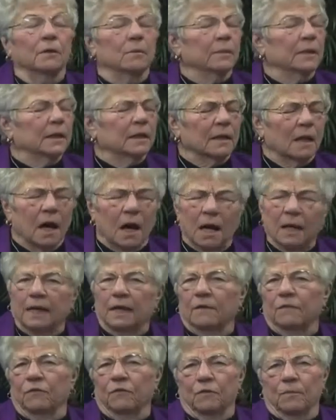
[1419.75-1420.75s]
There'll be a lot
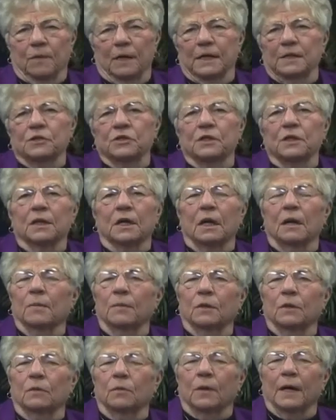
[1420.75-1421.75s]
of information
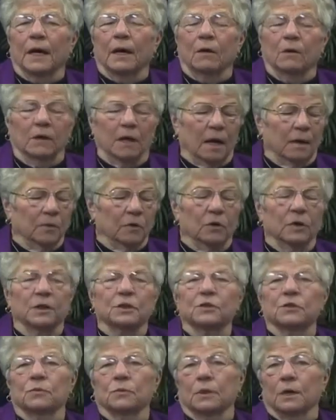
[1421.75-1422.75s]
coming around. I'm going
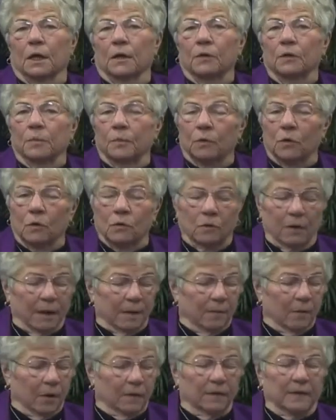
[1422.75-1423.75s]
to do another
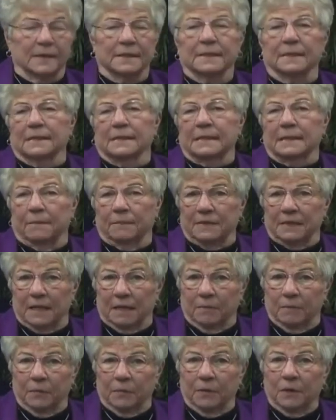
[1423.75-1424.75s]
program on this in
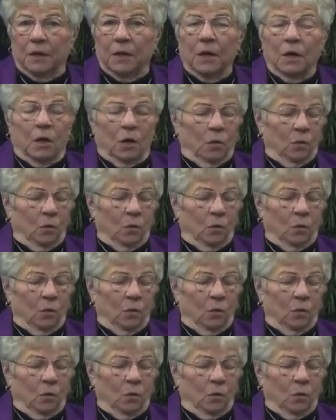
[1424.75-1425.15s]
September.